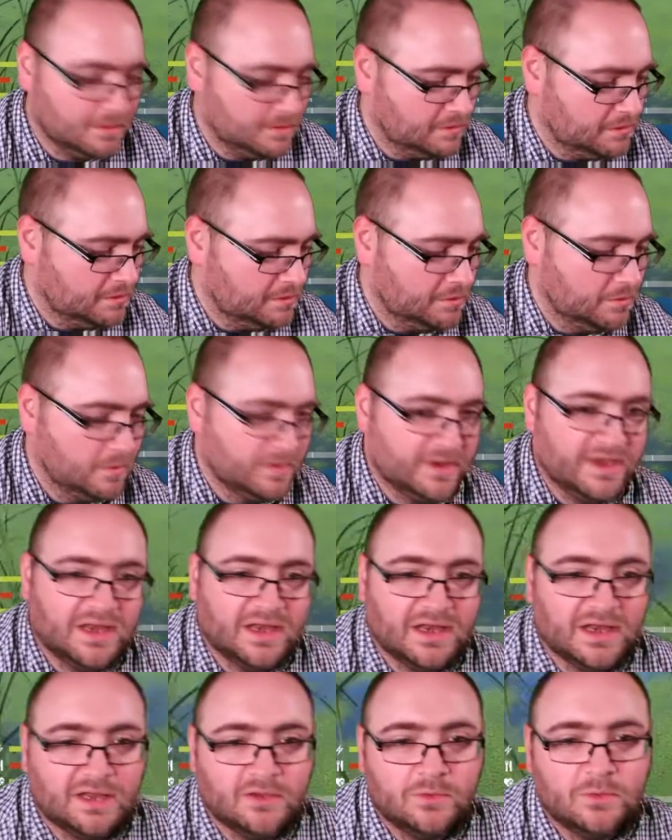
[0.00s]
Oh,
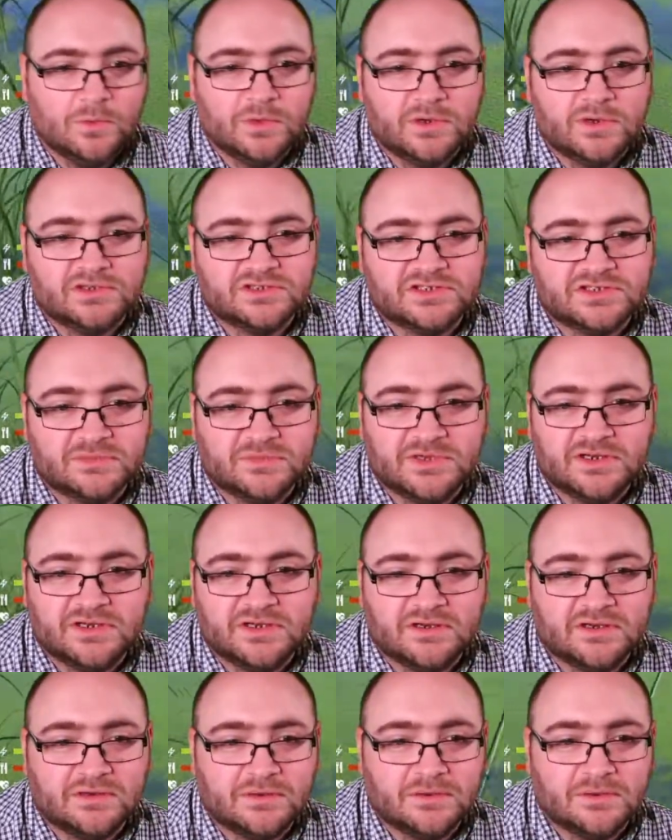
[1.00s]
hello. We got something
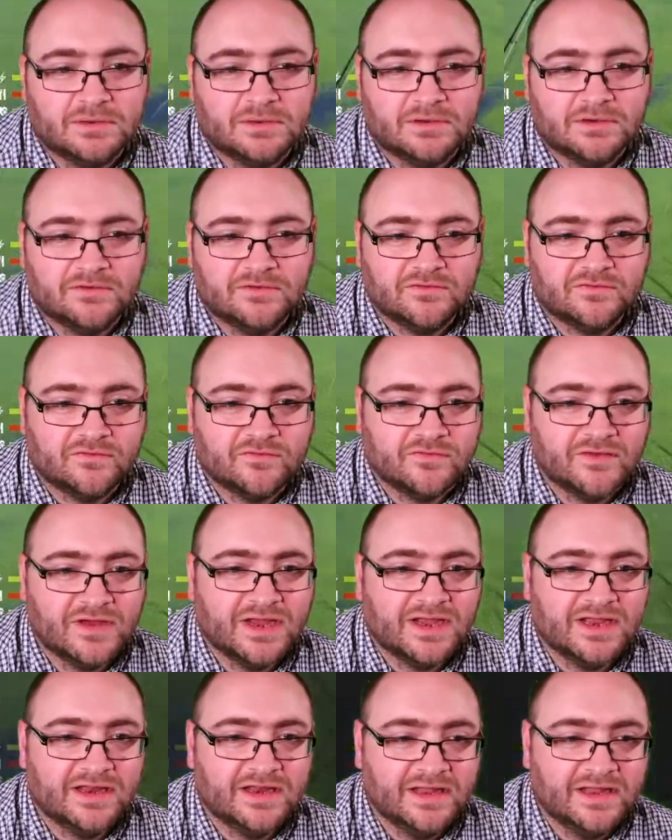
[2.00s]
dragging that.